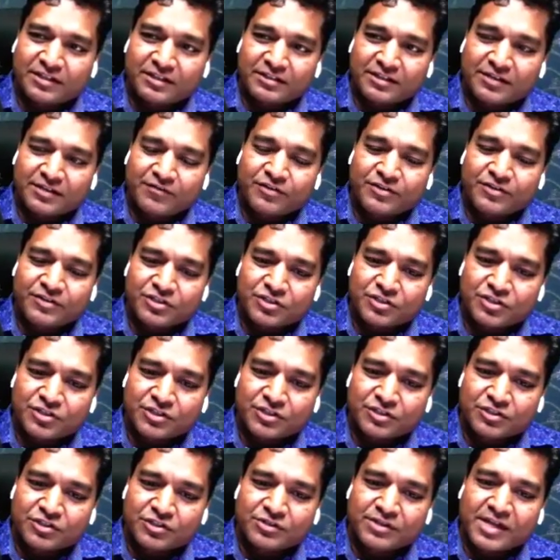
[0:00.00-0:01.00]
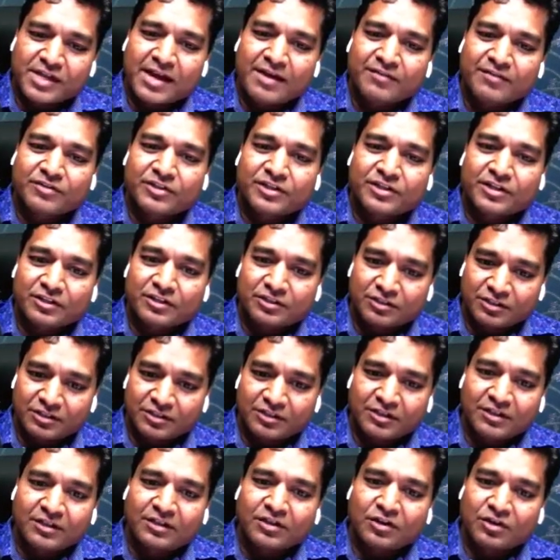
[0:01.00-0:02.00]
the physician should have their girl